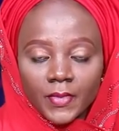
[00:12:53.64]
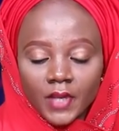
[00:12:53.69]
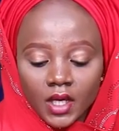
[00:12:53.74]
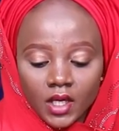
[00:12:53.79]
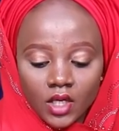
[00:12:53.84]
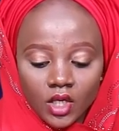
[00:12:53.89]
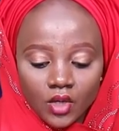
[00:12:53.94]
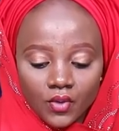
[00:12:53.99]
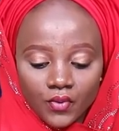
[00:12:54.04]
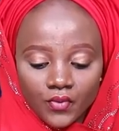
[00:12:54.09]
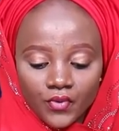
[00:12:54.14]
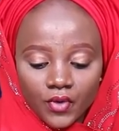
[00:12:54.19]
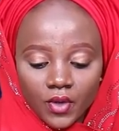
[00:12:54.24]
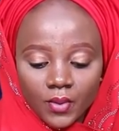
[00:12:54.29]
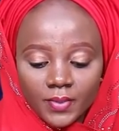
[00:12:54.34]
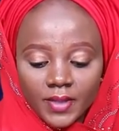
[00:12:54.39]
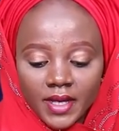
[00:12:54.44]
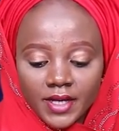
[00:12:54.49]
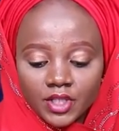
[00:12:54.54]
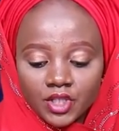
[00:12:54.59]
He
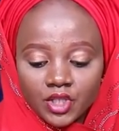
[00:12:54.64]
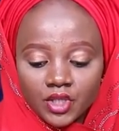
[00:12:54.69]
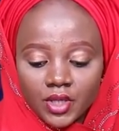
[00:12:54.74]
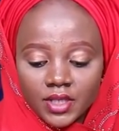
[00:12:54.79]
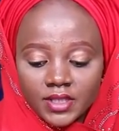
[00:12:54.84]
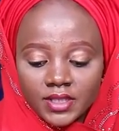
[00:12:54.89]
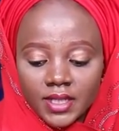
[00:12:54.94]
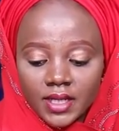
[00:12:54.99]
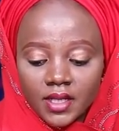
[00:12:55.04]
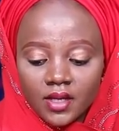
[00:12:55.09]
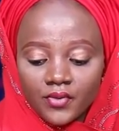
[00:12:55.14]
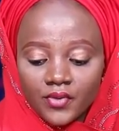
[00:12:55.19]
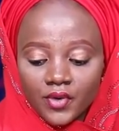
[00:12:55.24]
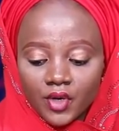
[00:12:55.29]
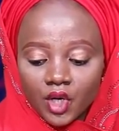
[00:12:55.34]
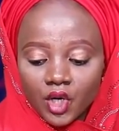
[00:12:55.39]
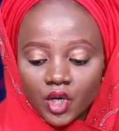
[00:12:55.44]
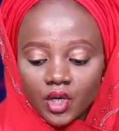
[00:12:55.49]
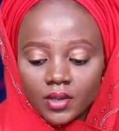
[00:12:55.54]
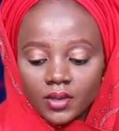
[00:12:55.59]
informed Nigerians that the
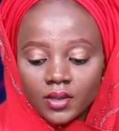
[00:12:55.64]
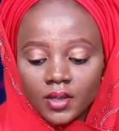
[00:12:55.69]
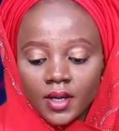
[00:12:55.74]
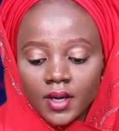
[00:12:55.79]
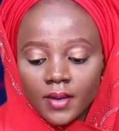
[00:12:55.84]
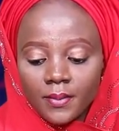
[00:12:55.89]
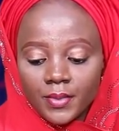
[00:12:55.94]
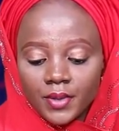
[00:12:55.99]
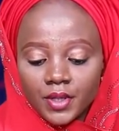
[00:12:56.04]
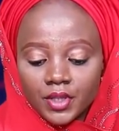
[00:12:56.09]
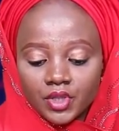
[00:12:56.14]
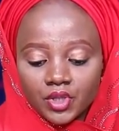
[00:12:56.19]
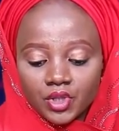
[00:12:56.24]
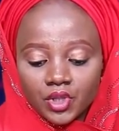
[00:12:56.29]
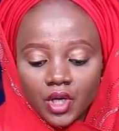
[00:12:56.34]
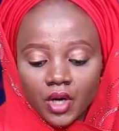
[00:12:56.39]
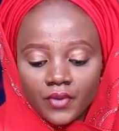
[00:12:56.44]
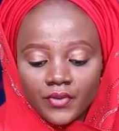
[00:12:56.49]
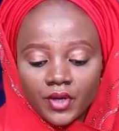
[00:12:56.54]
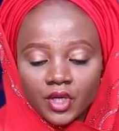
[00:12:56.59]
Federal
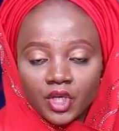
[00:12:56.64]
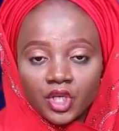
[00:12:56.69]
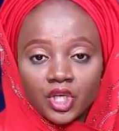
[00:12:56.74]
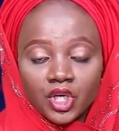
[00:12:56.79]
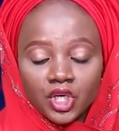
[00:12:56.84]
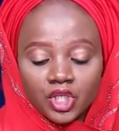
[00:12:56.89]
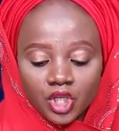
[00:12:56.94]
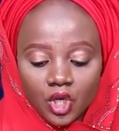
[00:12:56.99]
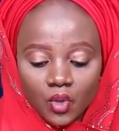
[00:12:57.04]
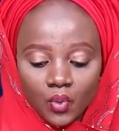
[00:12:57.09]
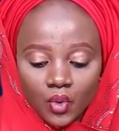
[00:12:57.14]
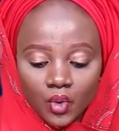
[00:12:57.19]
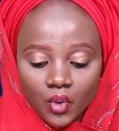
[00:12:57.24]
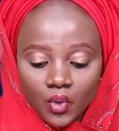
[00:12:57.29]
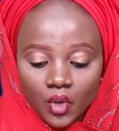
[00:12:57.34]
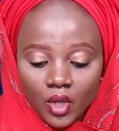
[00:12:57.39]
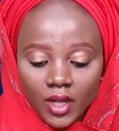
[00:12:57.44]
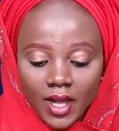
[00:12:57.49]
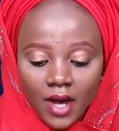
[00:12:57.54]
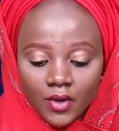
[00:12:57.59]
Ministry of Education will
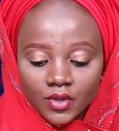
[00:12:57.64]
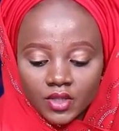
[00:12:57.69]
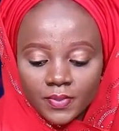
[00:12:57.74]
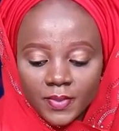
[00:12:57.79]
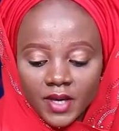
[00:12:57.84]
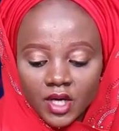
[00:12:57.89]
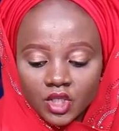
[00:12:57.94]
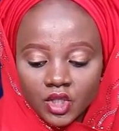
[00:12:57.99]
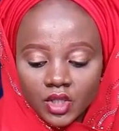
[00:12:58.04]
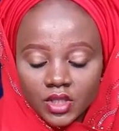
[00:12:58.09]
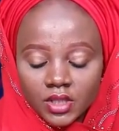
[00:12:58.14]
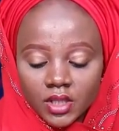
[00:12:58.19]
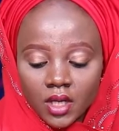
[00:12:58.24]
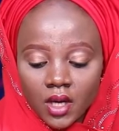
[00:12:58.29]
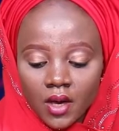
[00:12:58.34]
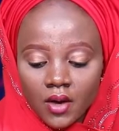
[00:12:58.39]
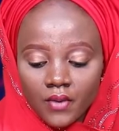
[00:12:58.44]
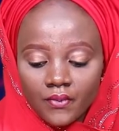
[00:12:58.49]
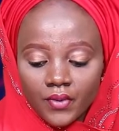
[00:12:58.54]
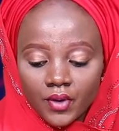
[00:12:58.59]
roll out measures
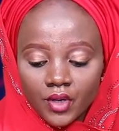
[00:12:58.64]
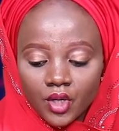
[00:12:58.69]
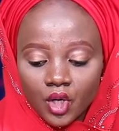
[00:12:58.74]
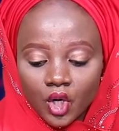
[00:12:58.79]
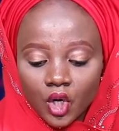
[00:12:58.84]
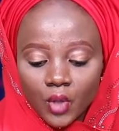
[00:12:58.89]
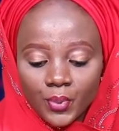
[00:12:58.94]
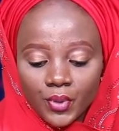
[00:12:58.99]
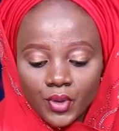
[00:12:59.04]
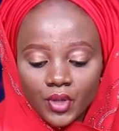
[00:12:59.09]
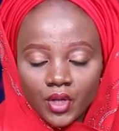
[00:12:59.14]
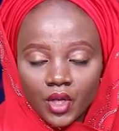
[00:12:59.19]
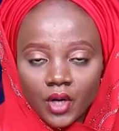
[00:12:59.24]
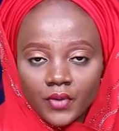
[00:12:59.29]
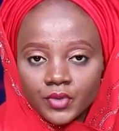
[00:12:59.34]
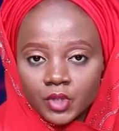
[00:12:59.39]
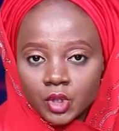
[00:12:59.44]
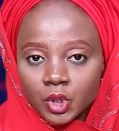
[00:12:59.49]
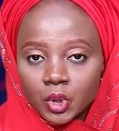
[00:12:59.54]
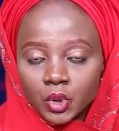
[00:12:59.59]
for the opening
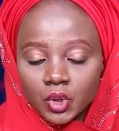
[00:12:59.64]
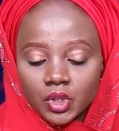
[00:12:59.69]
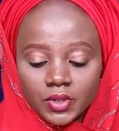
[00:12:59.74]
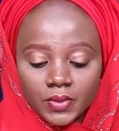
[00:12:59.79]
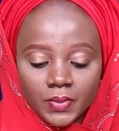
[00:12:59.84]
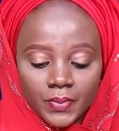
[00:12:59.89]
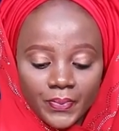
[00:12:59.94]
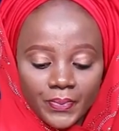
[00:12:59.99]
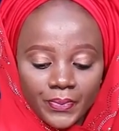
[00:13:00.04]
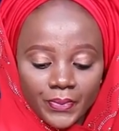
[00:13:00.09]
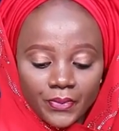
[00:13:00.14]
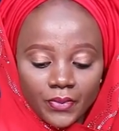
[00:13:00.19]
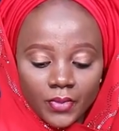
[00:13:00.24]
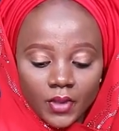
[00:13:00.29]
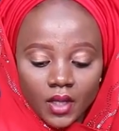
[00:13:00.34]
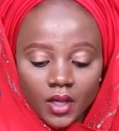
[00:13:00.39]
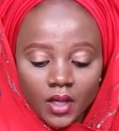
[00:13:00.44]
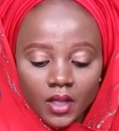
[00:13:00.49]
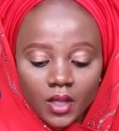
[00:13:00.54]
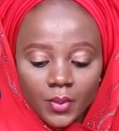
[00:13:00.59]
of schools.
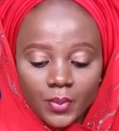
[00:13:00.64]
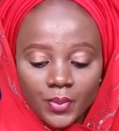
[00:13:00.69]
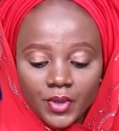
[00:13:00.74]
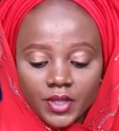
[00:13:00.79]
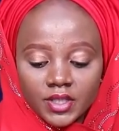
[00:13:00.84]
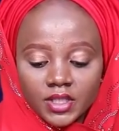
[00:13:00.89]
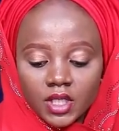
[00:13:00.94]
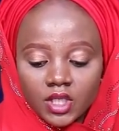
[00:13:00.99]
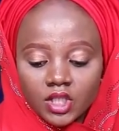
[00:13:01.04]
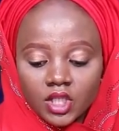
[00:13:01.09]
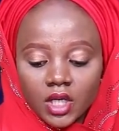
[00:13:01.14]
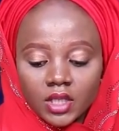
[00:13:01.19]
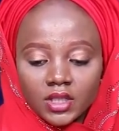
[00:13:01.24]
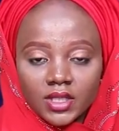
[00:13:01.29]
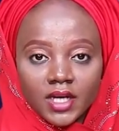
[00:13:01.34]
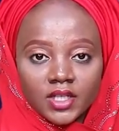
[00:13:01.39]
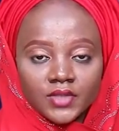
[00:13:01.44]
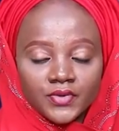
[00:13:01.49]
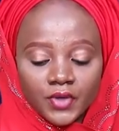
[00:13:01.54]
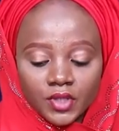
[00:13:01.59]
The Presidential
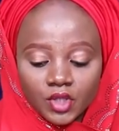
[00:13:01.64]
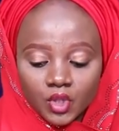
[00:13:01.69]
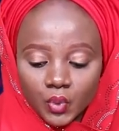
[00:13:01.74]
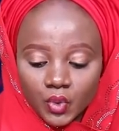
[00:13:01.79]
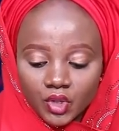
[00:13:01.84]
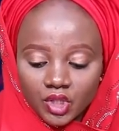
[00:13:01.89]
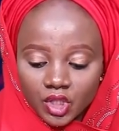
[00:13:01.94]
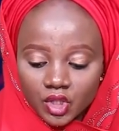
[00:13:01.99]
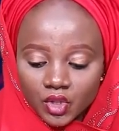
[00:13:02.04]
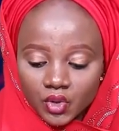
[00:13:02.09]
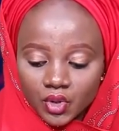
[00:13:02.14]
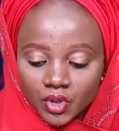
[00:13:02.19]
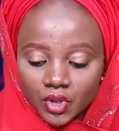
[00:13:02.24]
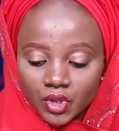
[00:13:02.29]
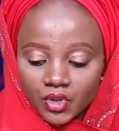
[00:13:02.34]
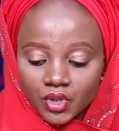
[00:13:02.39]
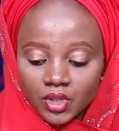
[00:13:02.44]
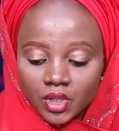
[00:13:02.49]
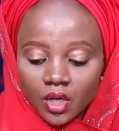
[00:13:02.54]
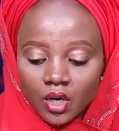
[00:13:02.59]
Task Force wishes to
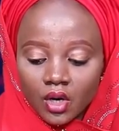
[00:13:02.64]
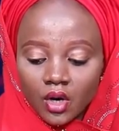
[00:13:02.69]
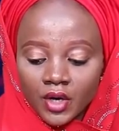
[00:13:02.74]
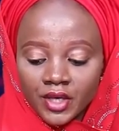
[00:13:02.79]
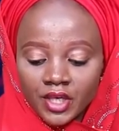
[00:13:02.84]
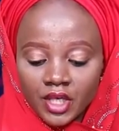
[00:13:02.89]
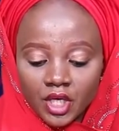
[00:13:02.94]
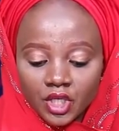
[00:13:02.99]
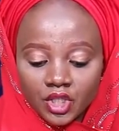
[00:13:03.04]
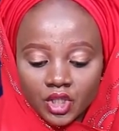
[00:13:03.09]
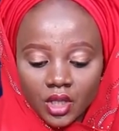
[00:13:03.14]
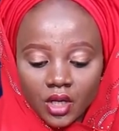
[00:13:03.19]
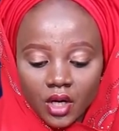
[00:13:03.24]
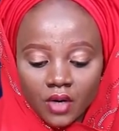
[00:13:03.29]
use the occasion